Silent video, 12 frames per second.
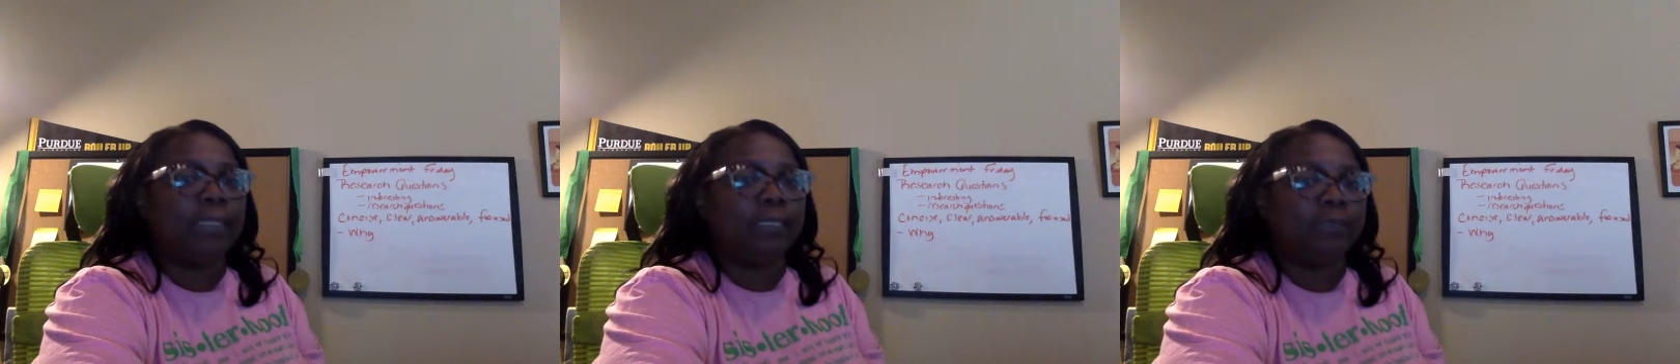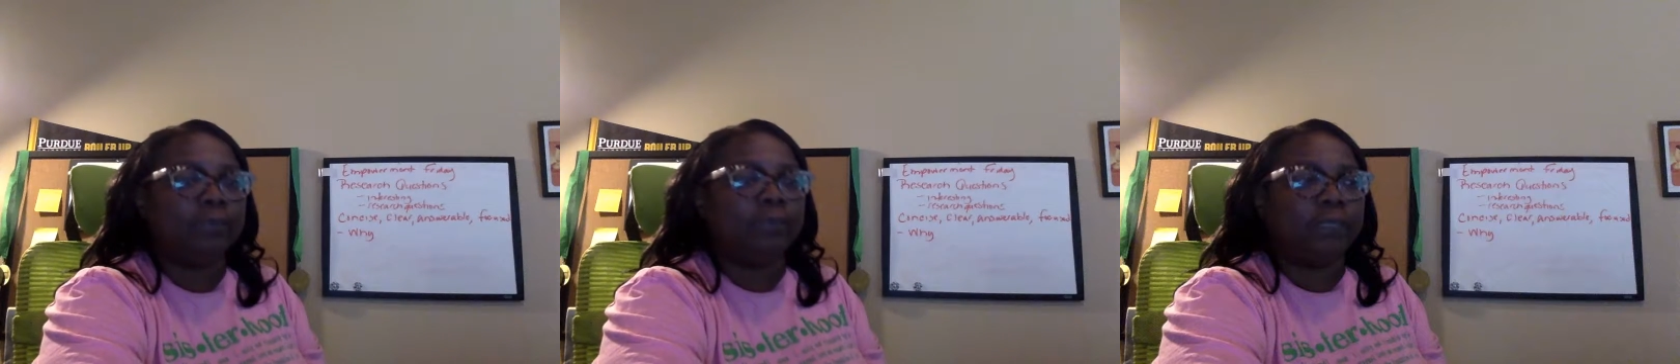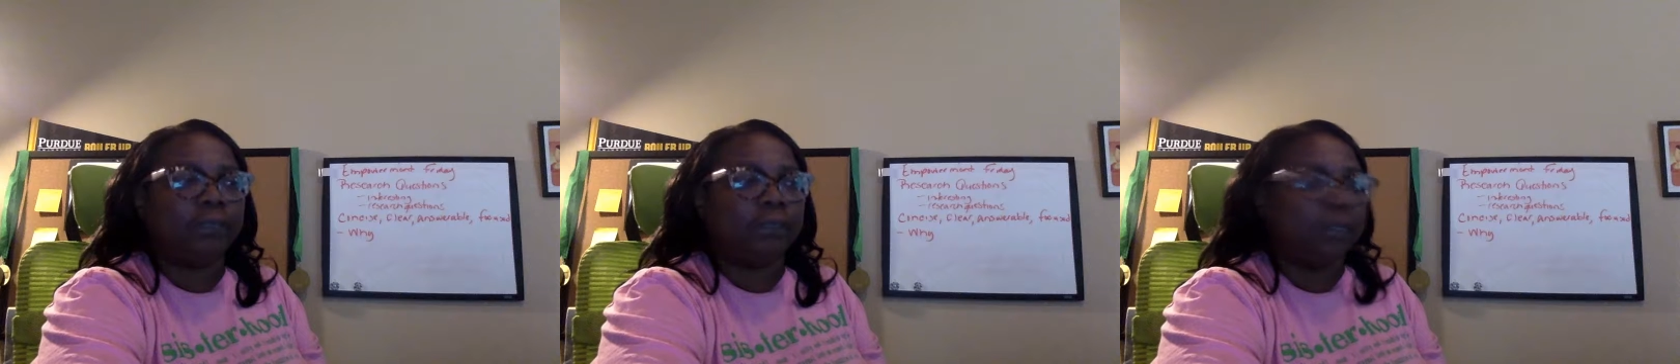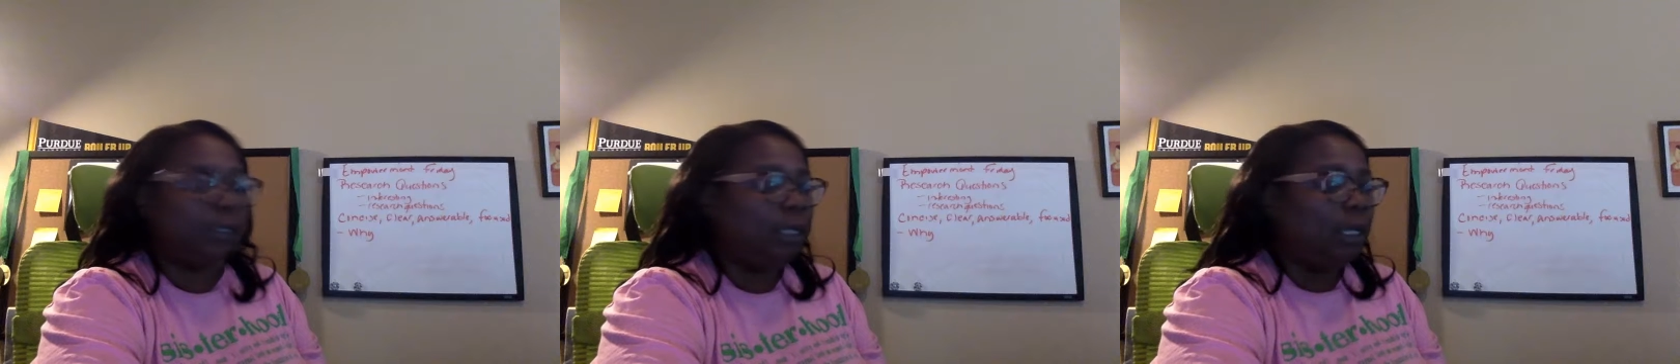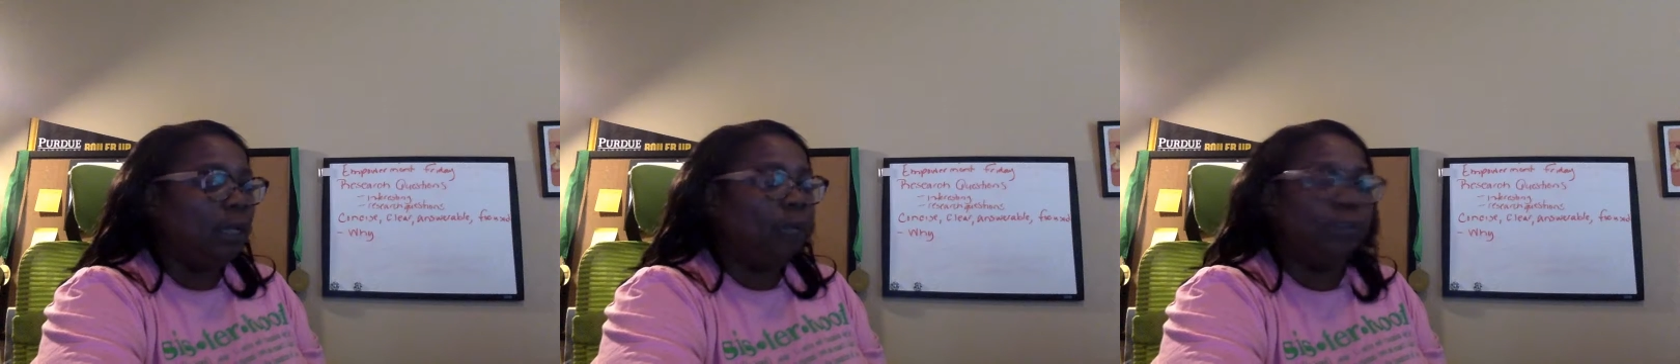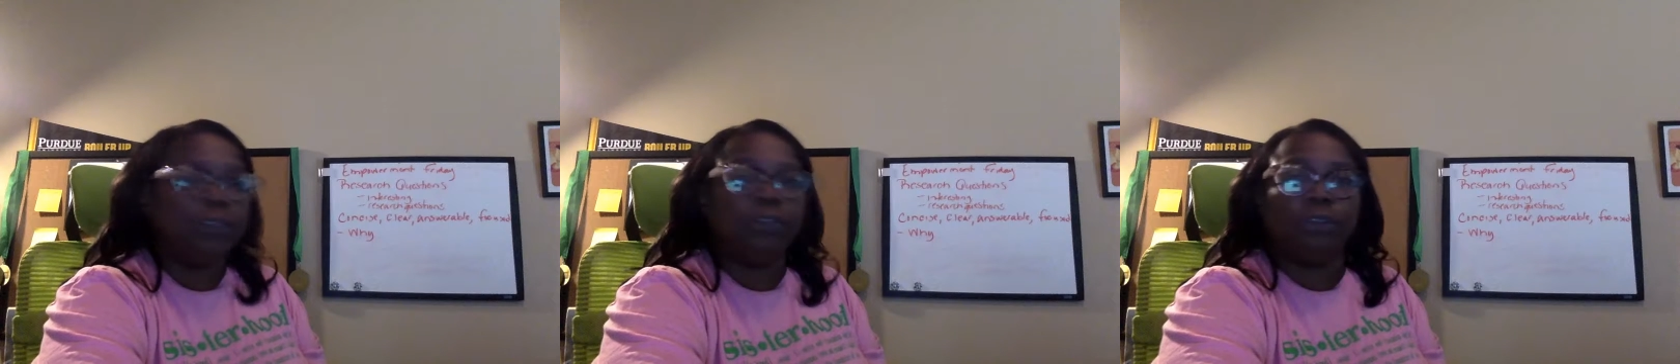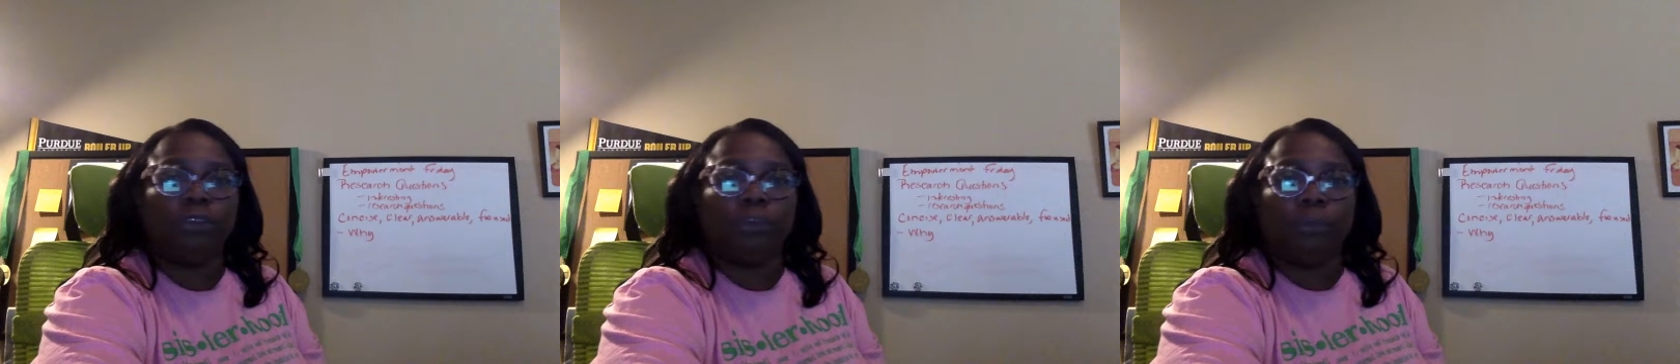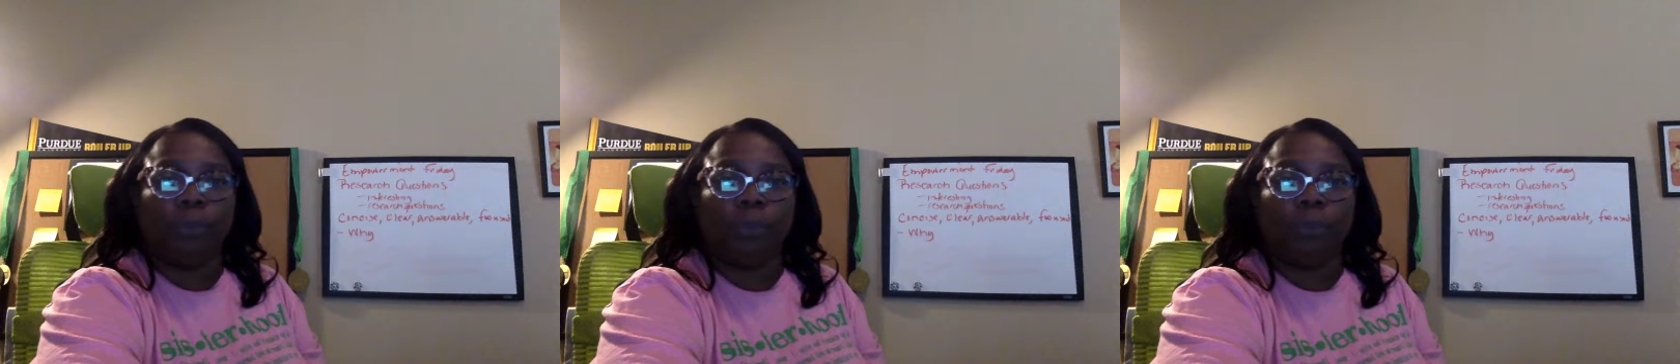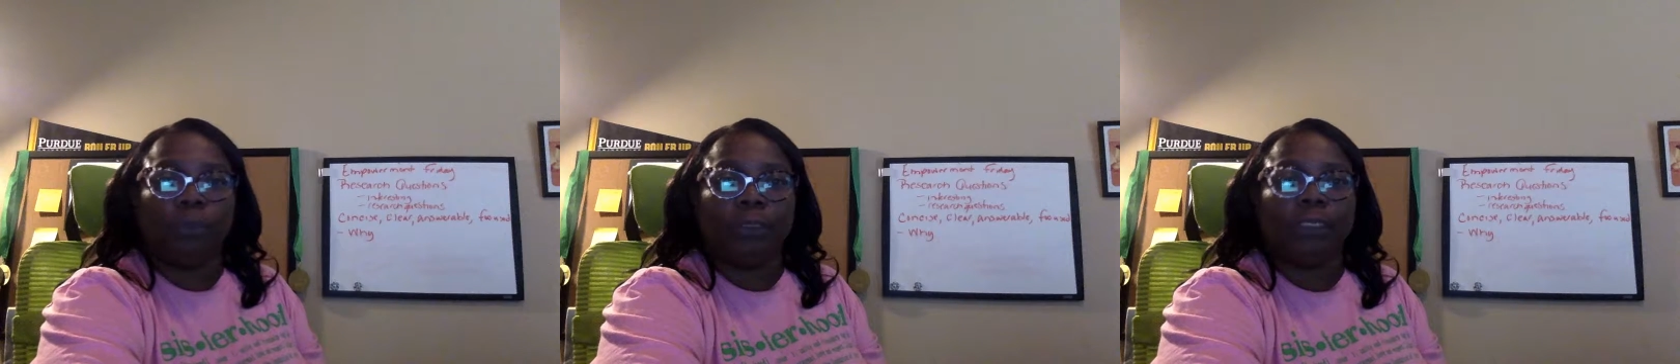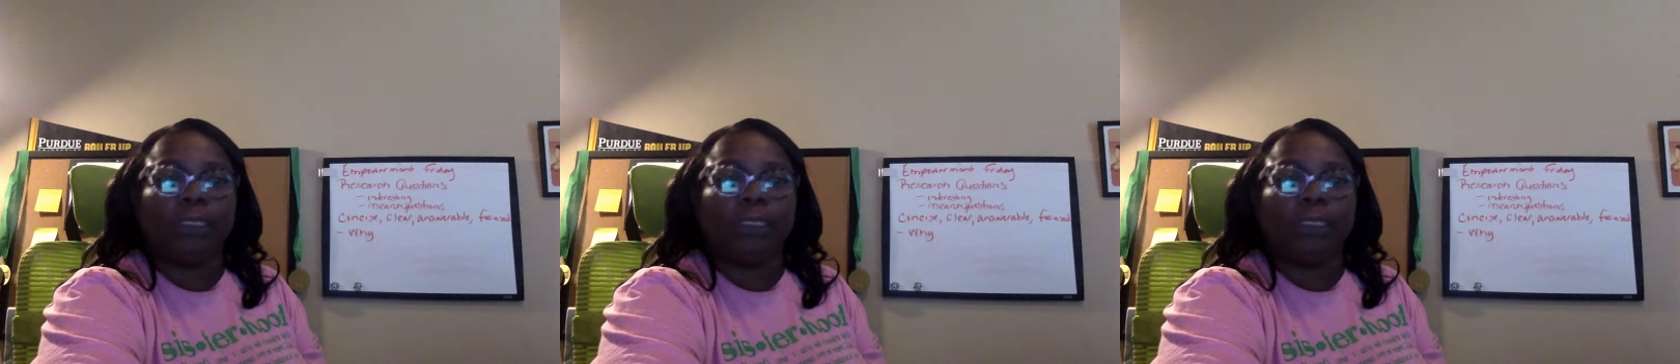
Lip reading: necessarily research appropriate,